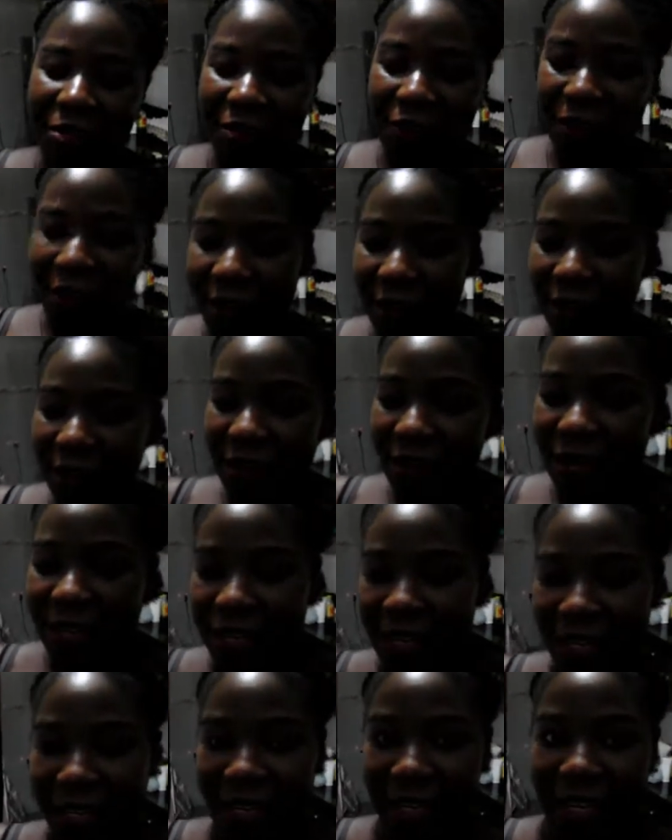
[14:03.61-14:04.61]
of
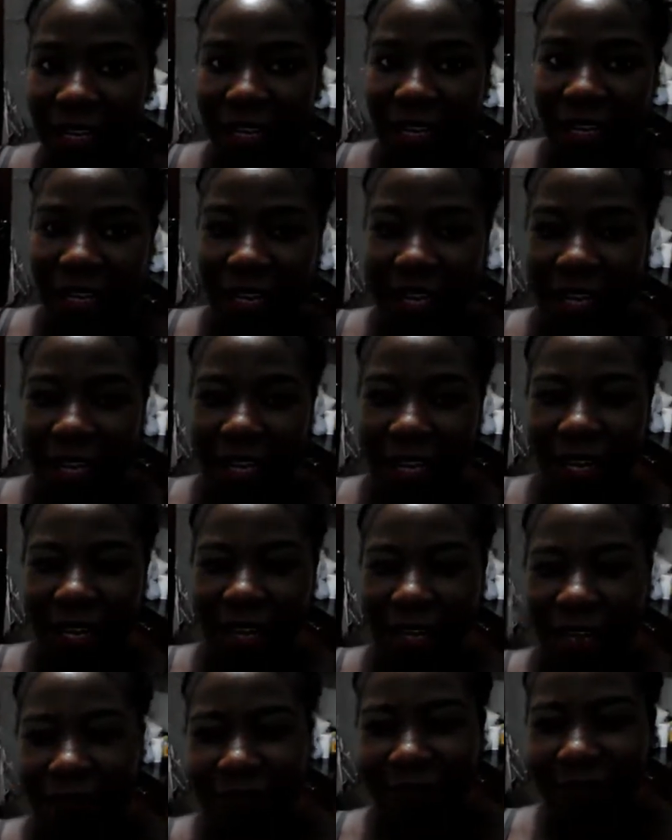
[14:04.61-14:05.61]

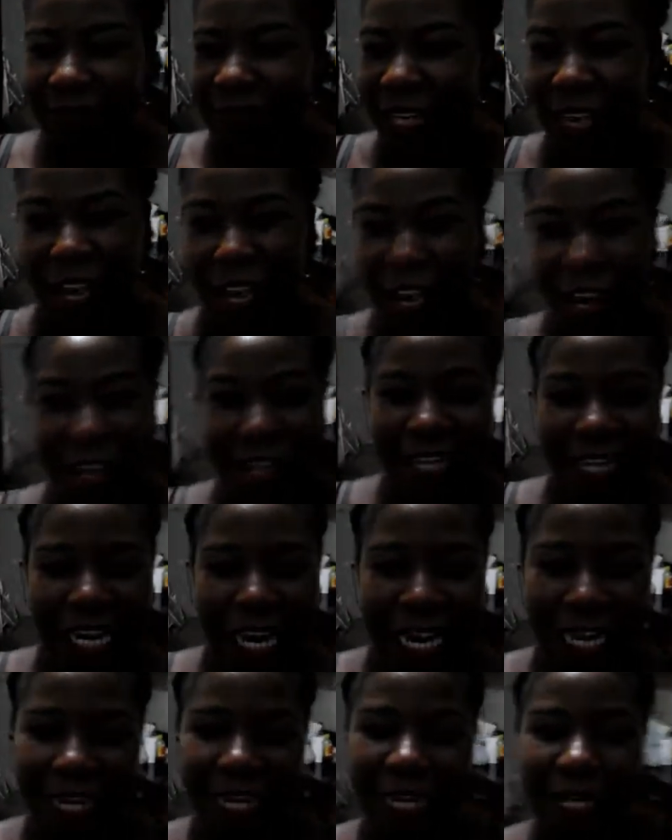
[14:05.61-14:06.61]
the year,
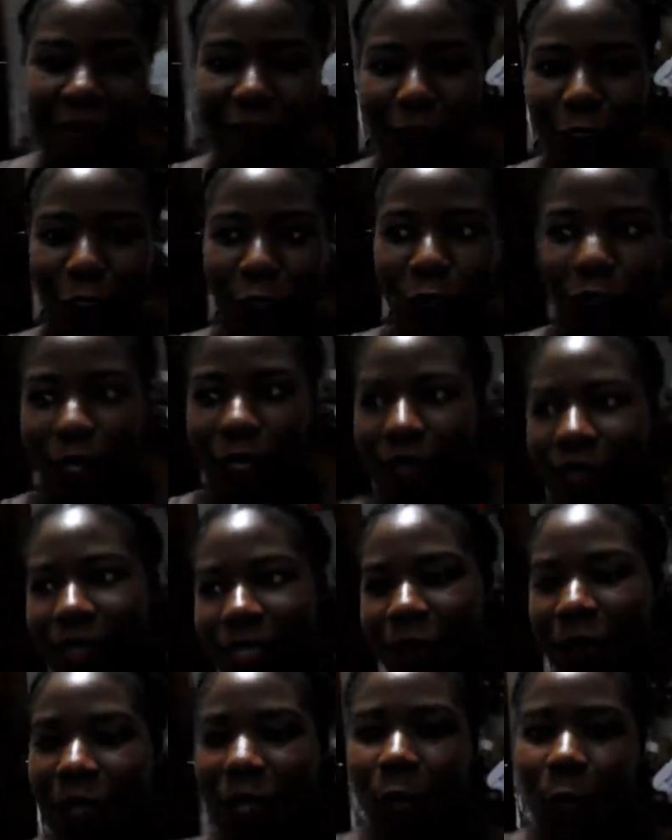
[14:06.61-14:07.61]
kind of, you know.
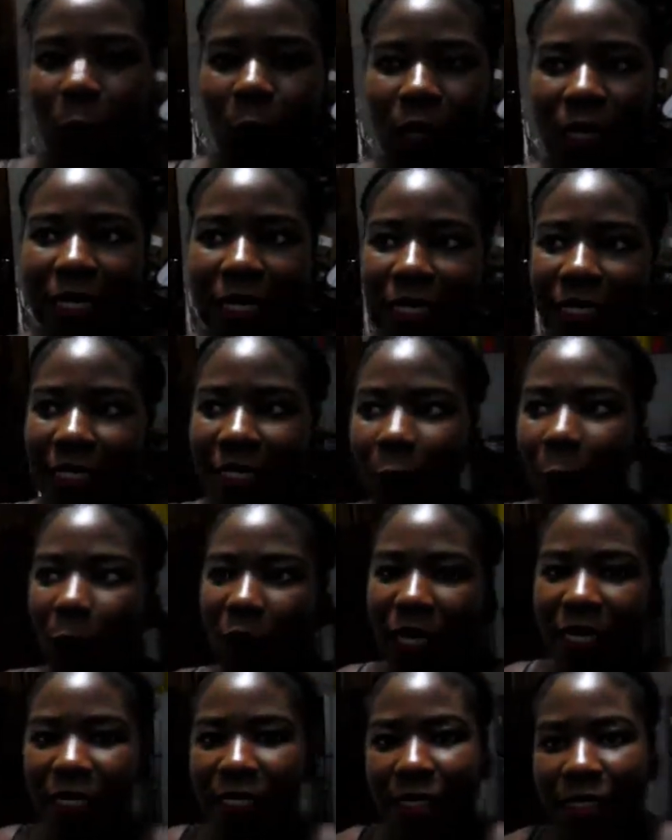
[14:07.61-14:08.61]
It's been a
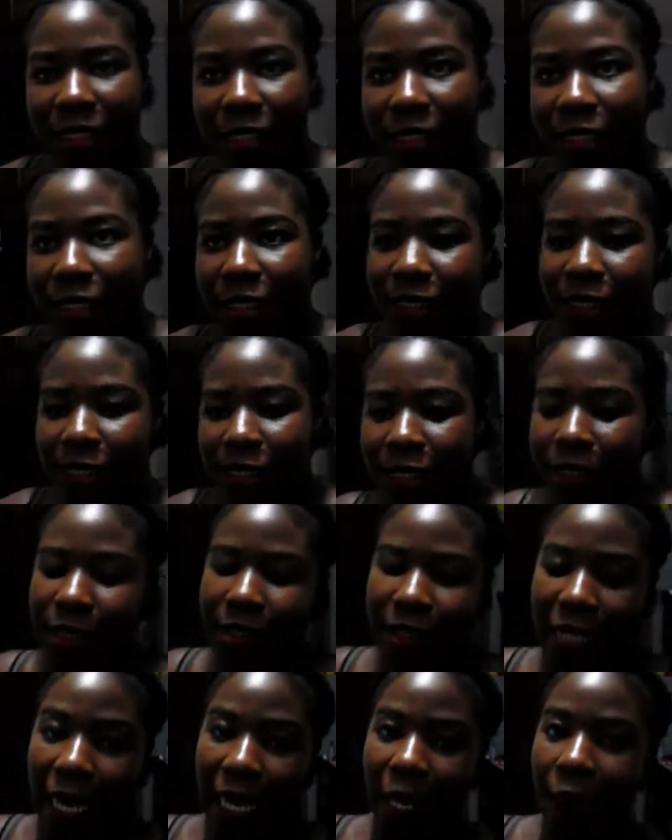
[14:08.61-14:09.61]
long
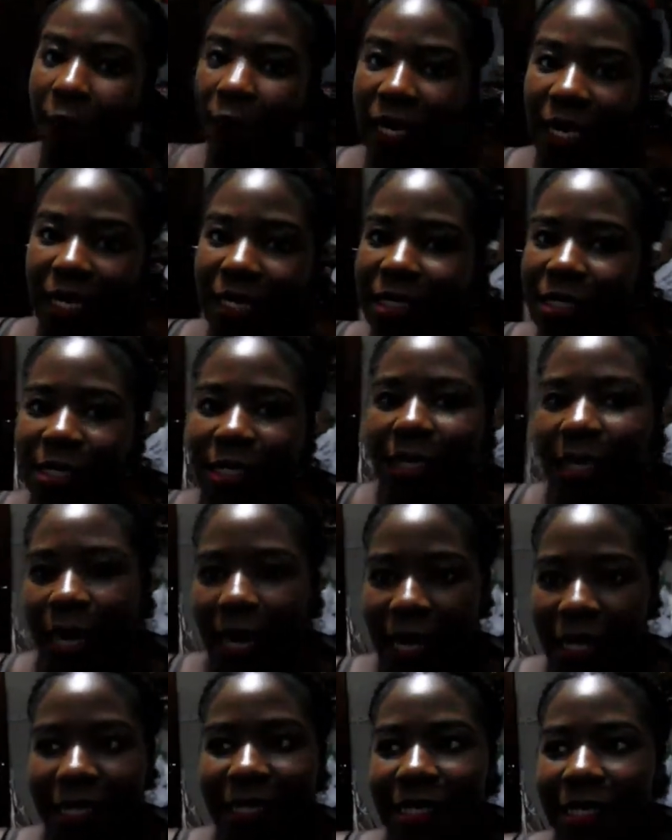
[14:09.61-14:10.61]
8 weeks.
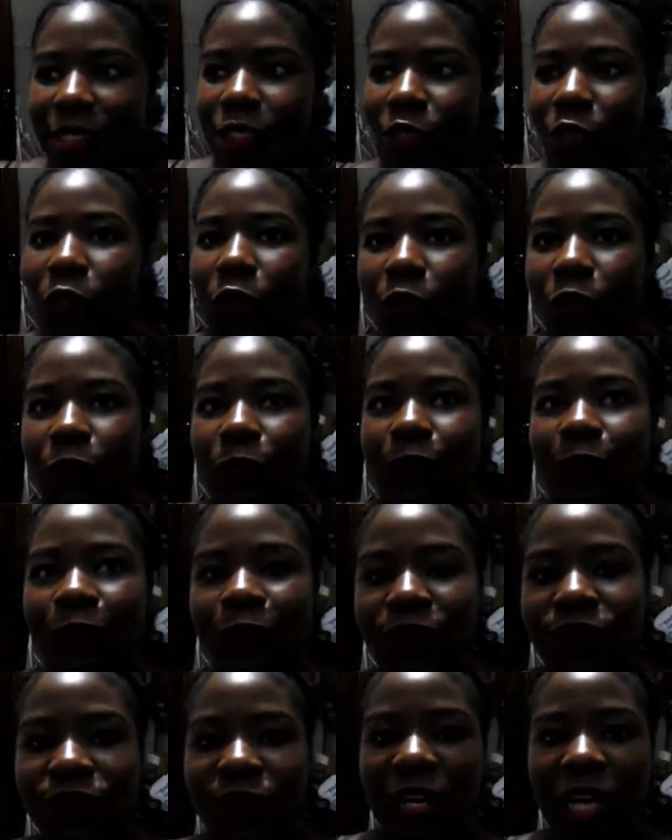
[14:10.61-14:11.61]
Yes,
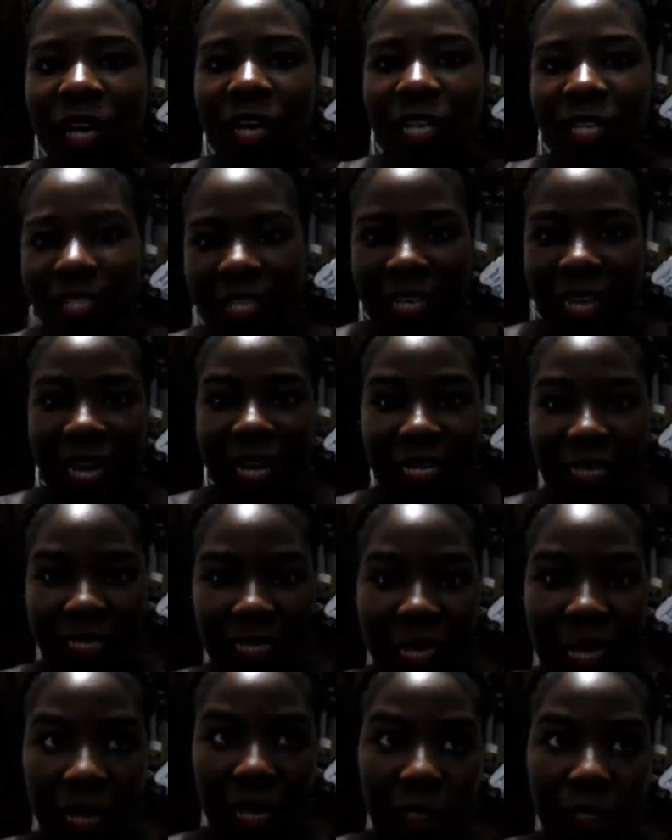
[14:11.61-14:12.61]
so today
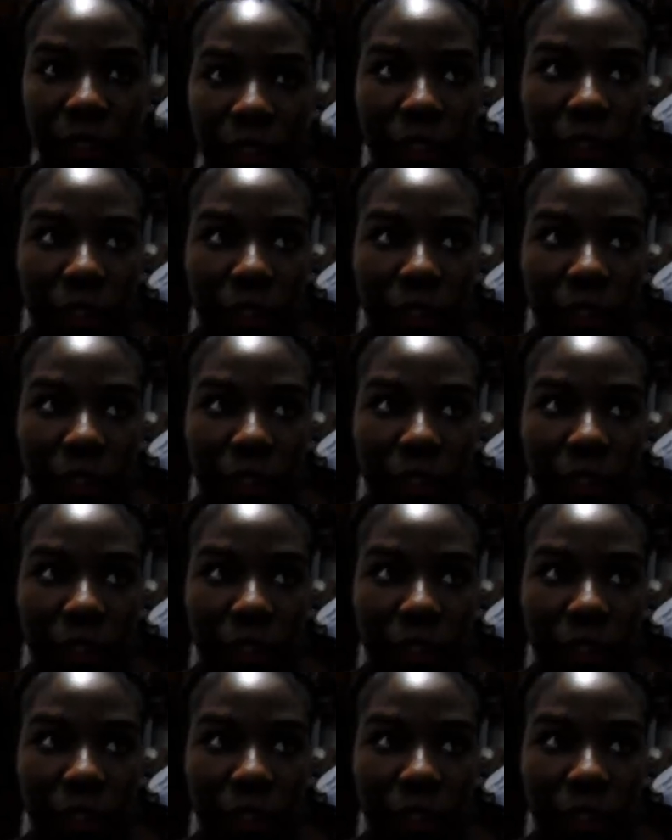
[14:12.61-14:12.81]
is day